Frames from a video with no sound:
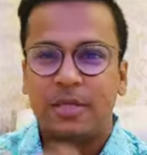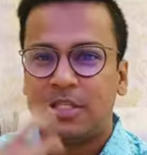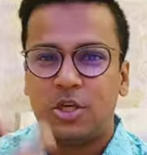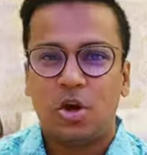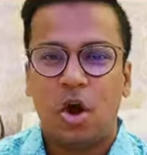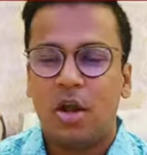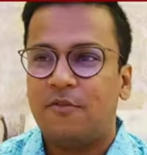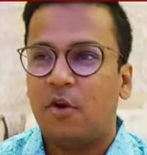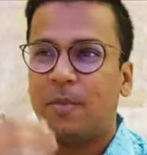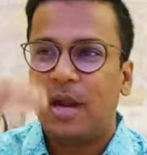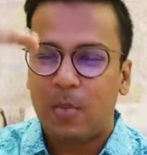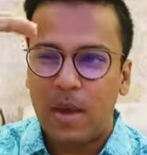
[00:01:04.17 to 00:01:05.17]
message or audio
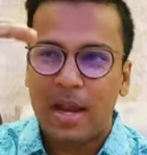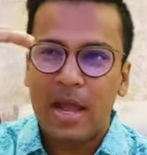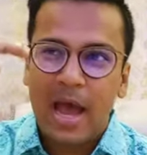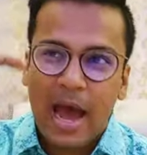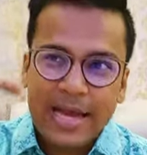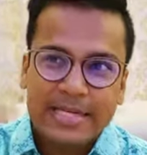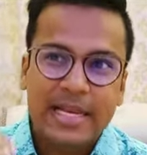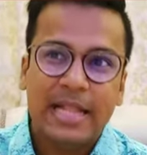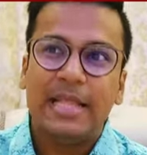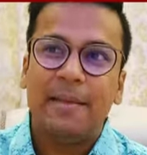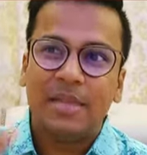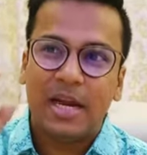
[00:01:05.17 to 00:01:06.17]
format where I
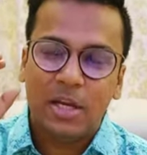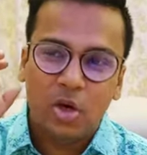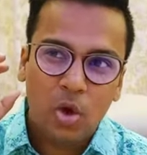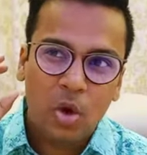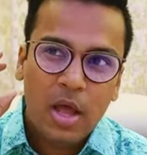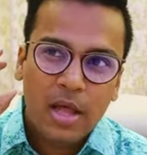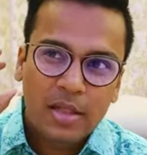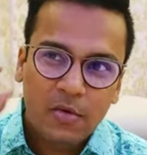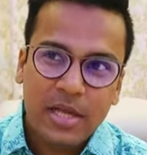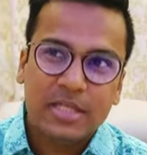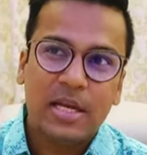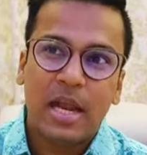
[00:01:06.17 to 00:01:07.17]
tell them that, you know, the
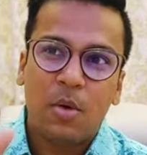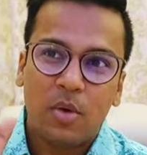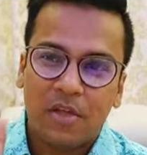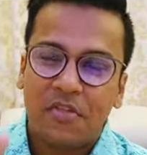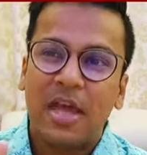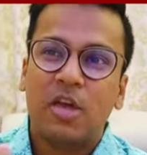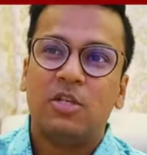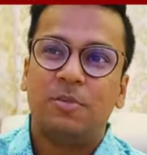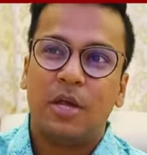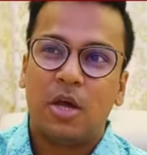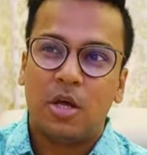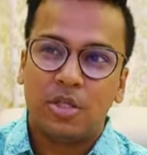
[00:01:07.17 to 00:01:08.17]
reason I want to thank you is
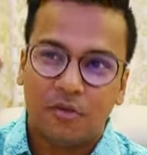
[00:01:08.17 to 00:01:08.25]
because